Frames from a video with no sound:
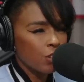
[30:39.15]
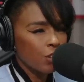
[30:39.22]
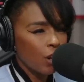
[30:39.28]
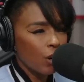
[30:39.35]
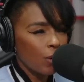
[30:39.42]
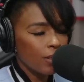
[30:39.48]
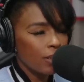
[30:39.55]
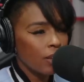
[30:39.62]
you
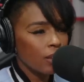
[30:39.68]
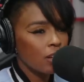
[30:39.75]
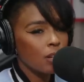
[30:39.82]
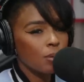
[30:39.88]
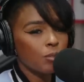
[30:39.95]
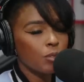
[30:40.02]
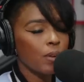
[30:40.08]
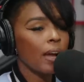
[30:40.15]
know, and then
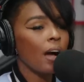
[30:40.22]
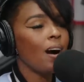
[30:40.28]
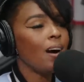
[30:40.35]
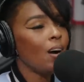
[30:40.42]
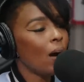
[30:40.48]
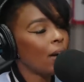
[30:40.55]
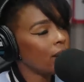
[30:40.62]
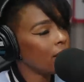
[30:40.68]
come to like,
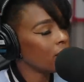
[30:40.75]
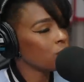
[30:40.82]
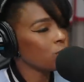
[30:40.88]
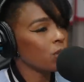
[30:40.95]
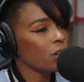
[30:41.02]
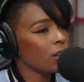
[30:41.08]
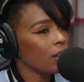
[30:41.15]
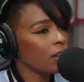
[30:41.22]
oh, I didn't
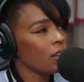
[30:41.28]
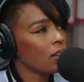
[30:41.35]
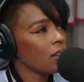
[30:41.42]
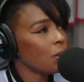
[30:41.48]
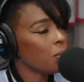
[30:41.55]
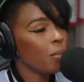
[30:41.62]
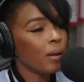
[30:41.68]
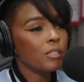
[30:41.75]
really
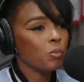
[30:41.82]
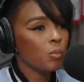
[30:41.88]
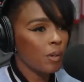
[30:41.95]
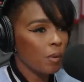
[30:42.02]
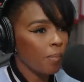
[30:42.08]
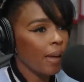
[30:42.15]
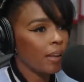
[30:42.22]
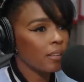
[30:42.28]
mess
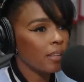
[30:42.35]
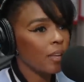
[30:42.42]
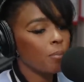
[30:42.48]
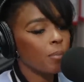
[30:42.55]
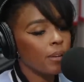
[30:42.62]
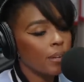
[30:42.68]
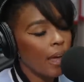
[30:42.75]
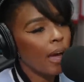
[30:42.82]
with it back then,
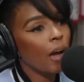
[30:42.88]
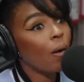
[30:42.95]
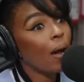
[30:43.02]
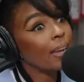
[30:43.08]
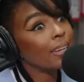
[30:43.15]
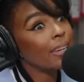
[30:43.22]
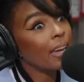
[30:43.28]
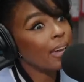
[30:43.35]
but right. now
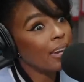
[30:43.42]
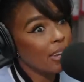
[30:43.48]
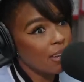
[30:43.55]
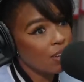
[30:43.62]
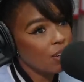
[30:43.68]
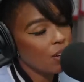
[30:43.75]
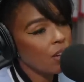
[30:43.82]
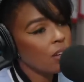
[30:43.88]
I get
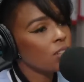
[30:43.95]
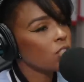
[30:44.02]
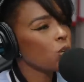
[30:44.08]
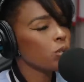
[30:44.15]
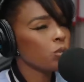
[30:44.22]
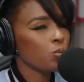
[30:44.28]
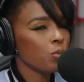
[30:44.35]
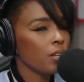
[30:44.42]
it. Right.
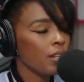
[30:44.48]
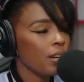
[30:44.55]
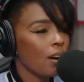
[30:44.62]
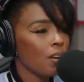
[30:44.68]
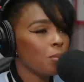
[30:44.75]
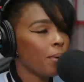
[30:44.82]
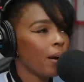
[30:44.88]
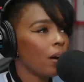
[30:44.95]
So it's really
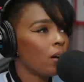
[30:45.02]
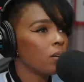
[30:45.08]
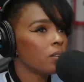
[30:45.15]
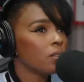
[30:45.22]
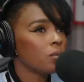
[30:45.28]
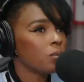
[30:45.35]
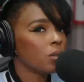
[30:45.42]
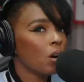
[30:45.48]
all about
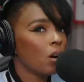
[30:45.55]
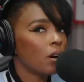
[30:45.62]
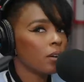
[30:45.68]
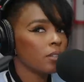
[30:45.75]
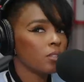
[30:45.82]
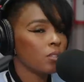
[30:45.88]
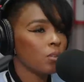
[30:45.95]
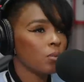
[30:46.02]
when
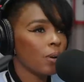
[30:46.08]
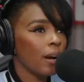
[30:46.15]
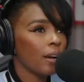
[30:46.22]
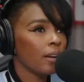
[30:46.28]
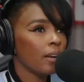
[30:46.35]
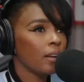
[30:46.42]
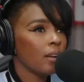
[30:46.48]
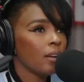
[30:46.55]
artists are
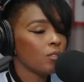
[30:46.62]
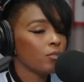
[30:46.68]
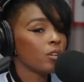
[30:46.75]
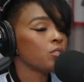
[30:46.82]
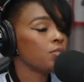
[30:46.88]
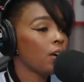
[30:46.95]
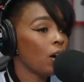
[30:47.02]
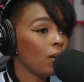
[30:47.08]
writing,
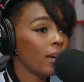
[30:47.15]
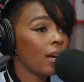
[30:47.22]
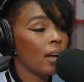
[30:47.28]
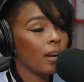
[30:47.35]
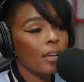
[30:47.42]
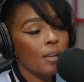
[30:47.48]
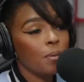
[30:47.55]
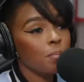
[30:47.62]
first of all, it
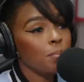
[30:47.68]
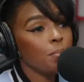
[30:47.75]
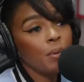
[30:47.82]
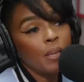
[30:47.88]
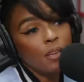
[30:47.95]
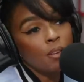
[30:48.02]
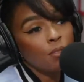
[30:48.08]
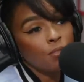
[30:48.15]
got to hit
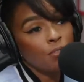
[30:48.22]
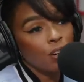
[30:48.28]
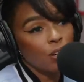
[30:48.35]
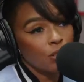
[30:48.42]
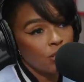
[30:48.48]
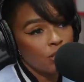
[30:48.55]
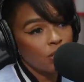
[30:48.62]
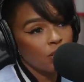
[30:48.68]
me
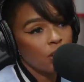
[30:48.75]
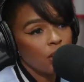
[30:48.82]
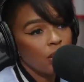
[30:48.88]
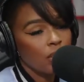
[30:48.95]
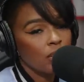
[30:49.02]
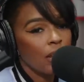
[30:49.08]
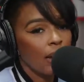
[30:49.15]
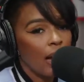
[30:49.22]
1st mm-hmm.
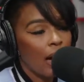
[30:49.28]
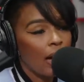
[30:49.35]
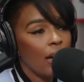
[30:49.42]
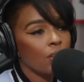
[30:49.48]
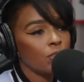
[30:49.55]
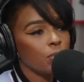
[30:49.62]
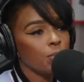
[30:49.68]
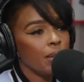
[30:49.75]
Like I
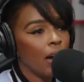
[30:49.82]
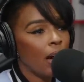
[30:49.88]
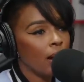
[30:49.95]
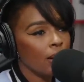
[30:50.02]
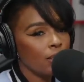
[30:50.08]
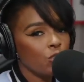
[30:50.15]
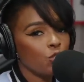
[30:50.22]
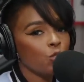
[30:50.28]
have to be
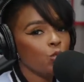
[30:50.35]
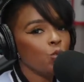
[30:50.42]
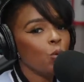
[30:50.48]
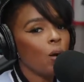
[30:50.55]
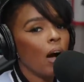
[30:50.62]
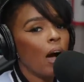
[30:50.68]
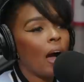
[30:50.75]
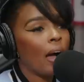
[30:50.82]
honest to
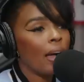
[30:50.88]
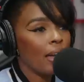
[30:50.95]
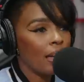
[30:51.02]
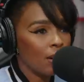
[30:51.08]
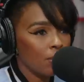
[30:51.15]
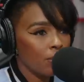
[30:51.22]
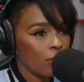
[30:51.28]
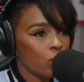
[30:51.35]
who I
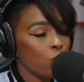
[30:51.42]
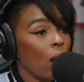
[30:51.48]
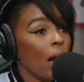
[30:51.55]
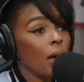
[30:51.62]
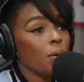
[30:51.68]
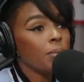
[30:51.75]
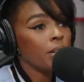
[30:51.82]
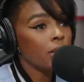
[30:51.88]
am. Do
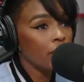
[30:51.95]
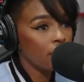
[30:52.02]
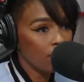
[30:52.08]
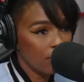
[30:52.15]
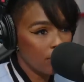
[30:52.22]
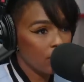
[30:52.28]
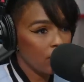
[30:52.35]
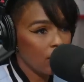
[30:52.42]
I believe
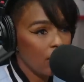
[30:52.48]
it?